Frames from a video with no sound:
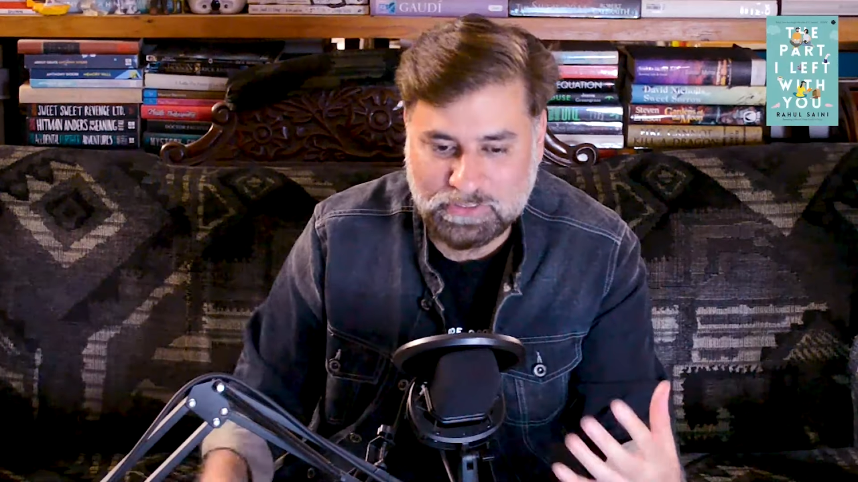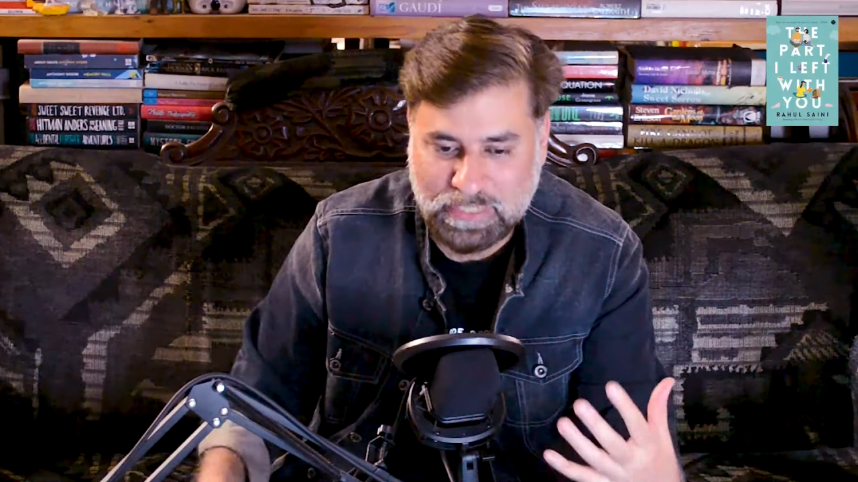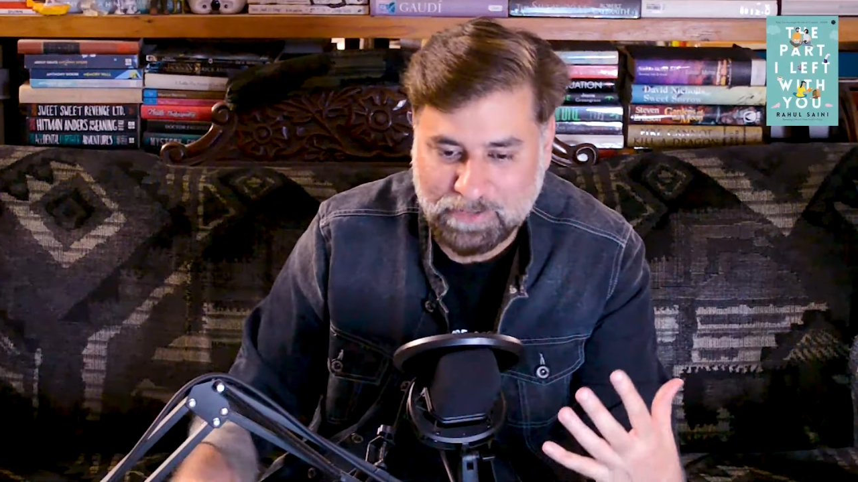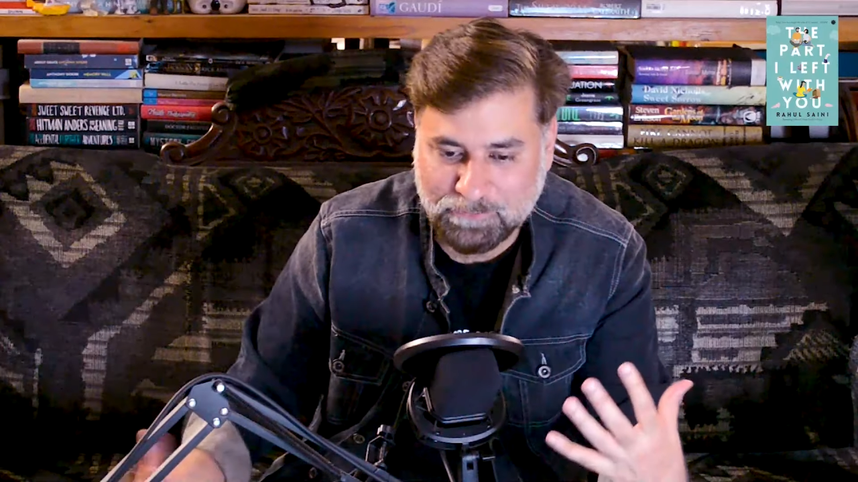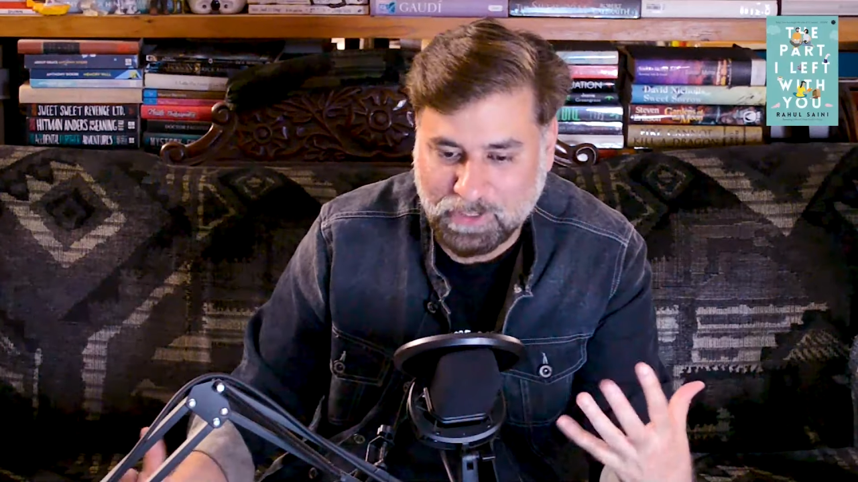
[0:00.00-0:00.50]

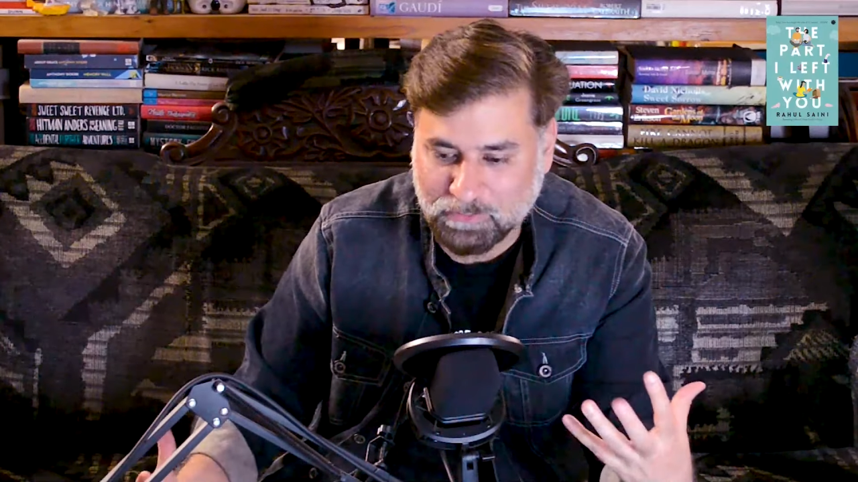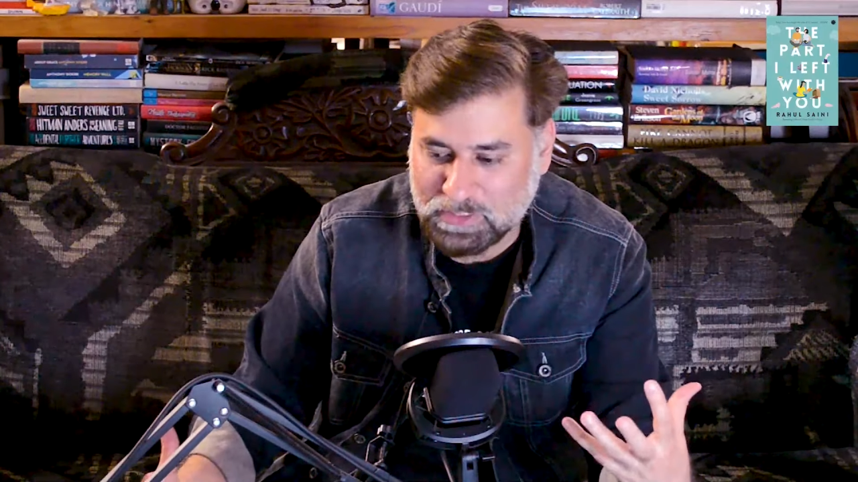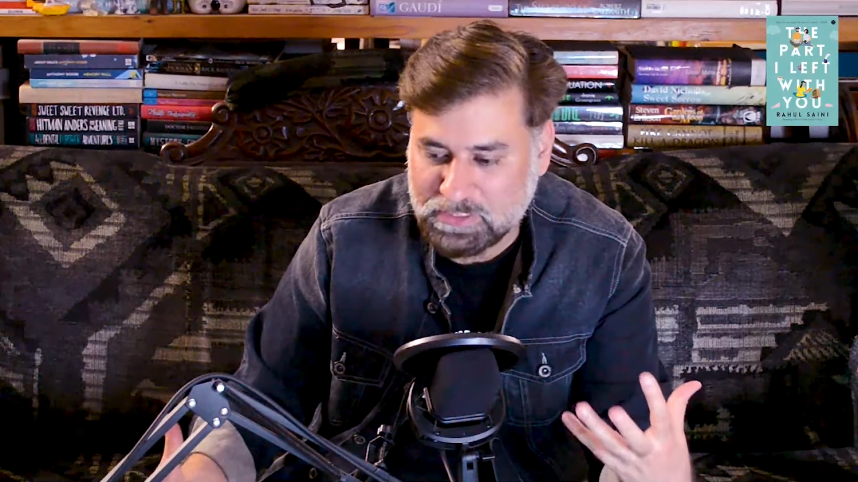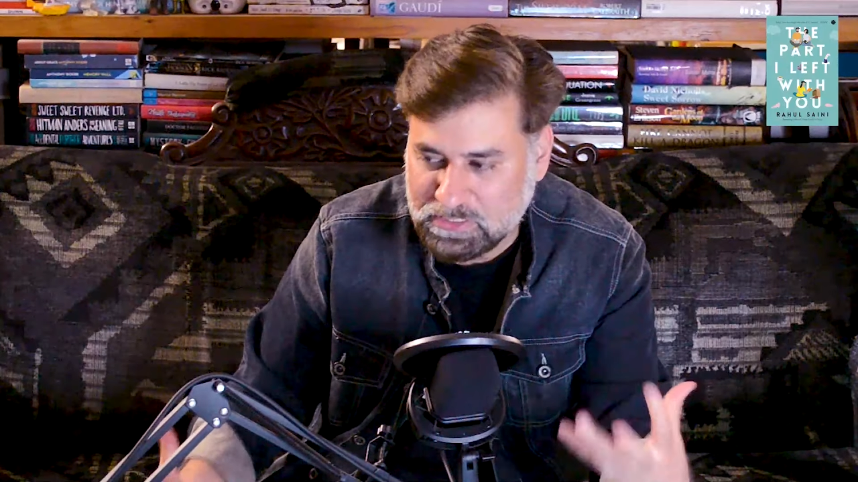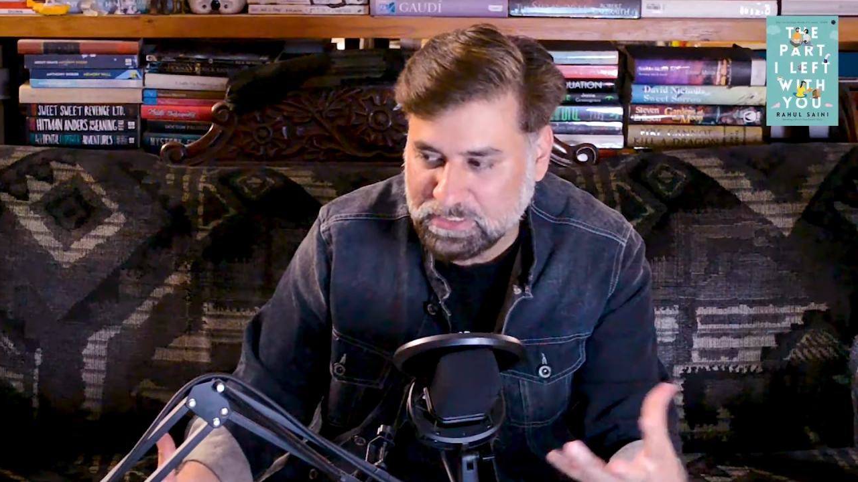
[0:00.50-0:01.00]
have
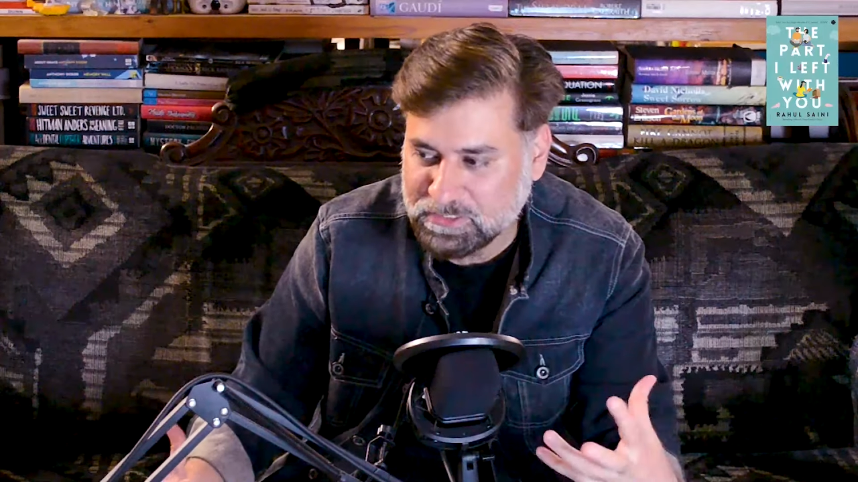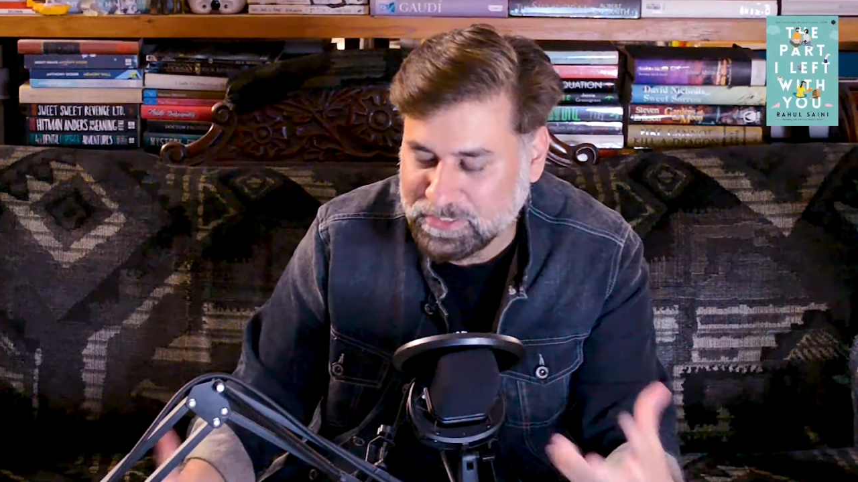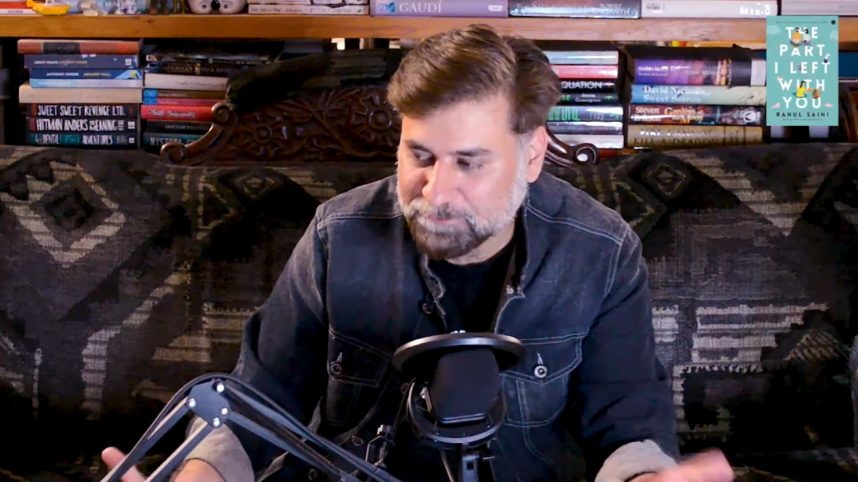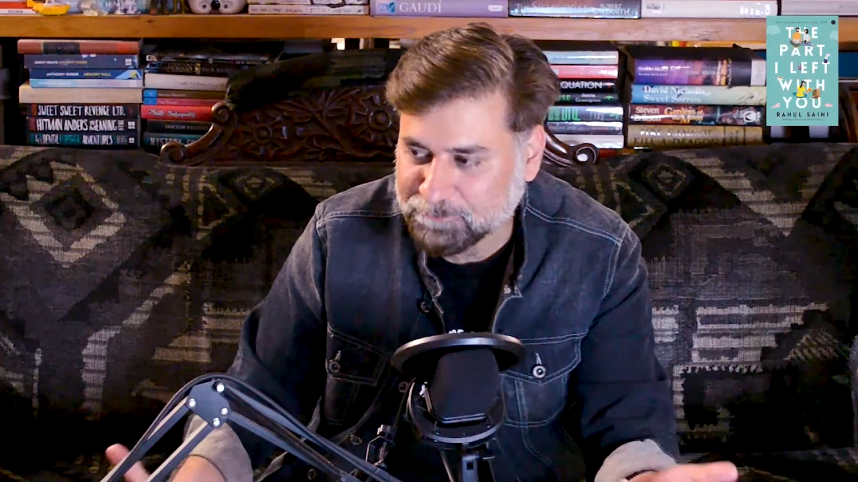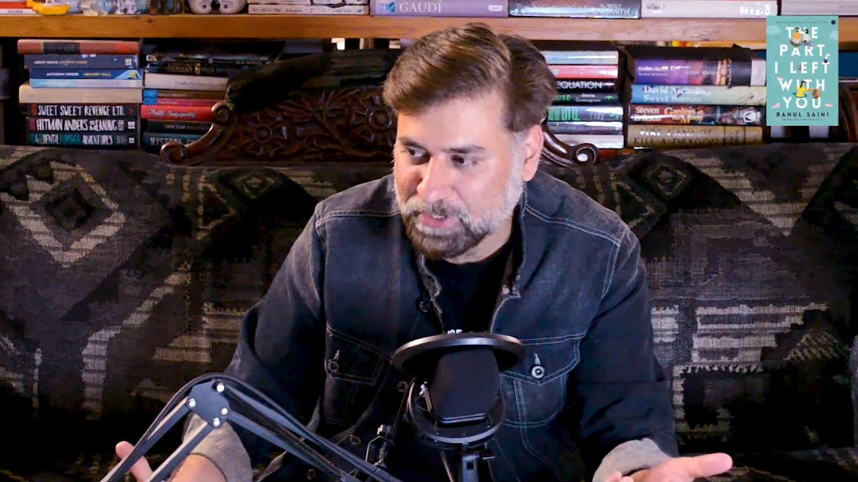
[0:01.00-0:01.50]
covered such
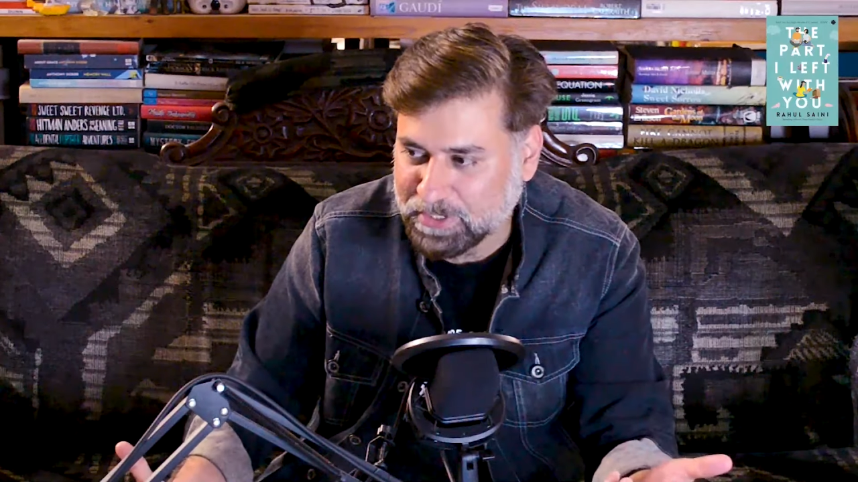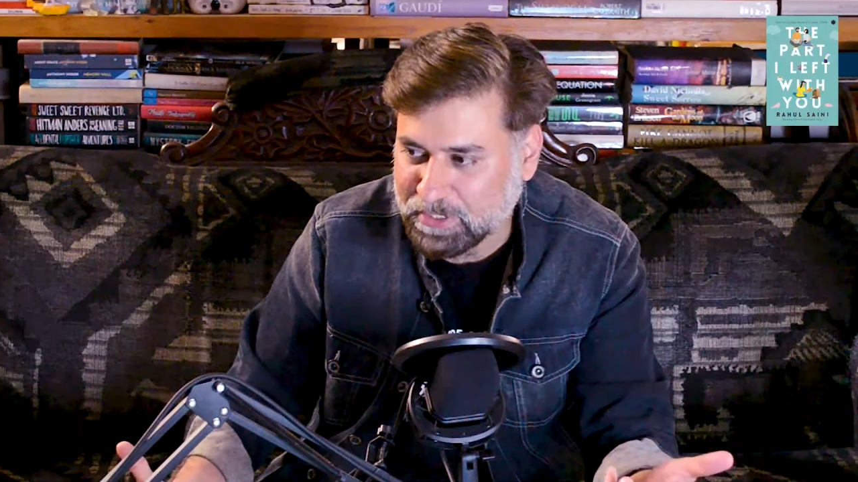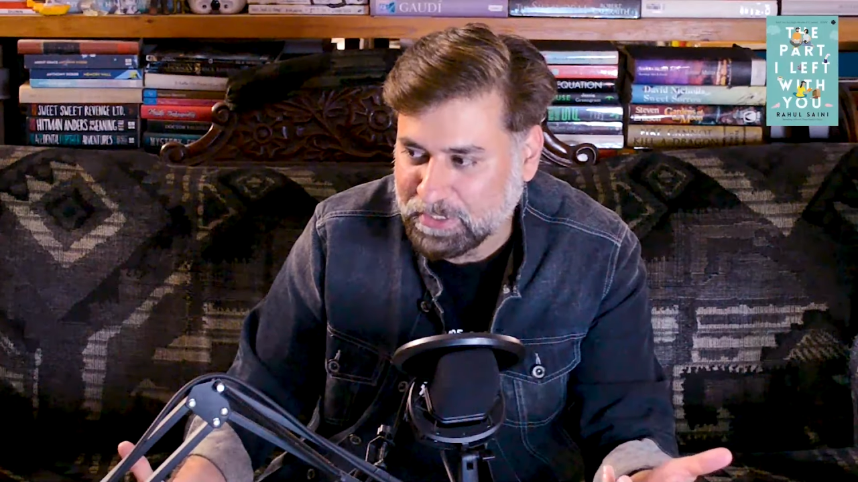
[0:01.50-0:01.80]
different